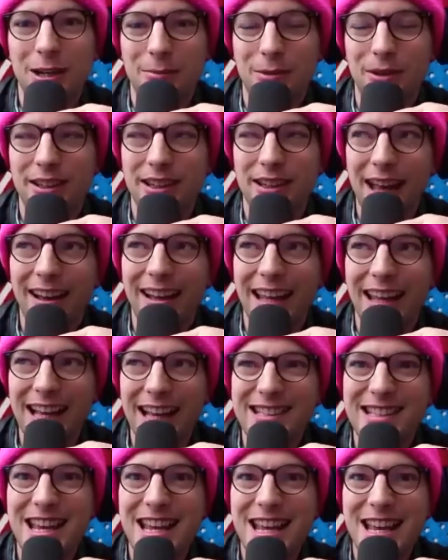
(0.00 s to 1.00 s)
But I
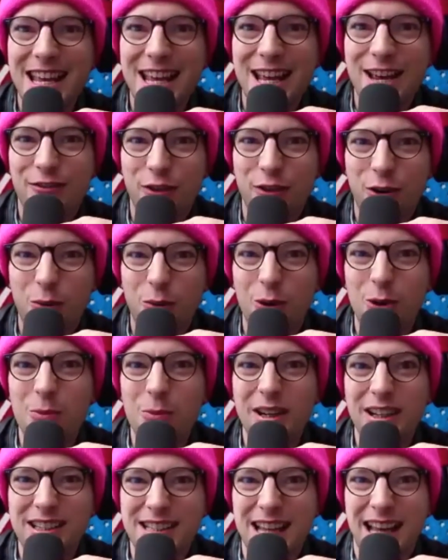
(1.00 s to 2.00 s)
guess if a
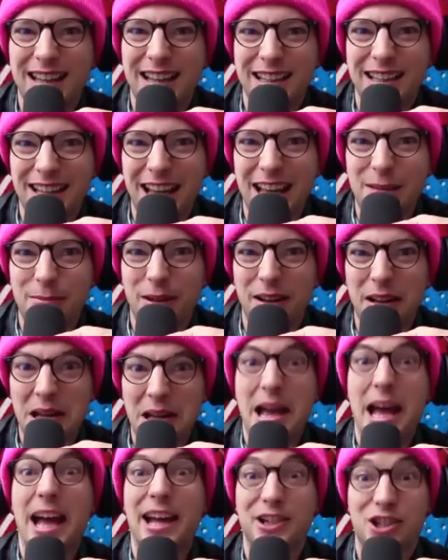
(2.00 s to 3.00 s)
woman is at the table
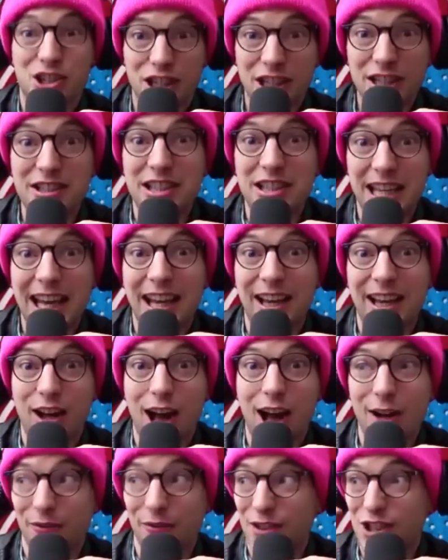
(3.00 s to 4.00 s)
and she's kicking
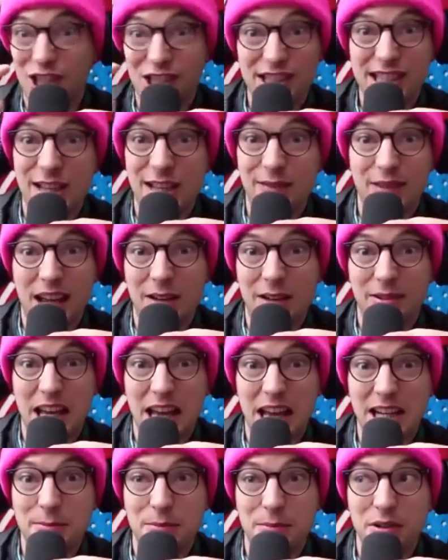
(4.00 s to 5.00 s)
off and she's giving out to
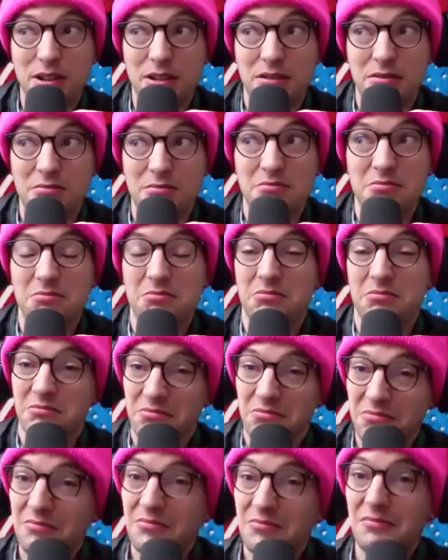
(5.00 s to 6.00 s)
anybody,
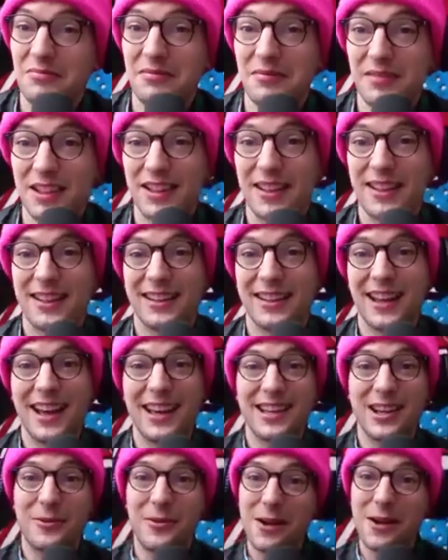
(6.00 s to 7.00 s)

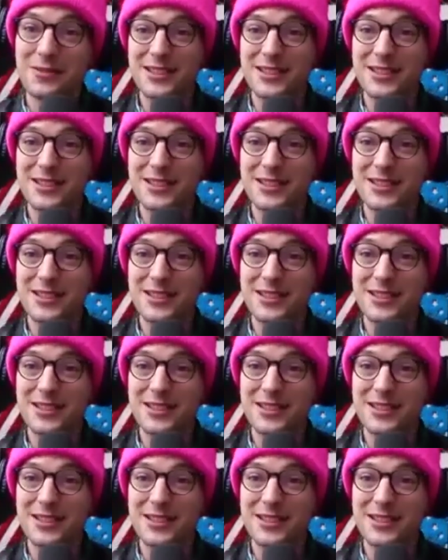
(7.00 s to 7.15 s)
you won't say.